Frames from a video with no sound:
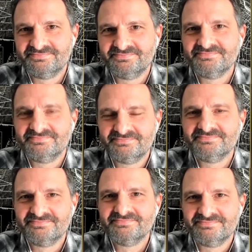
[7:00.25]

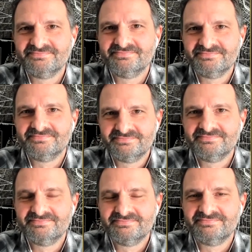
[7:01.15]

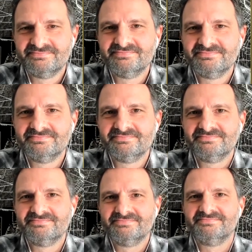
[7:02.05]

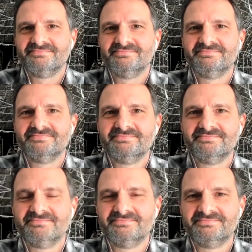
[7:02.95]

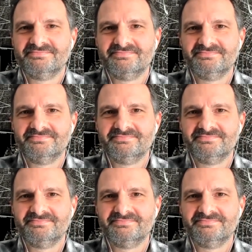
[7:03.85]
The person shown says nothing.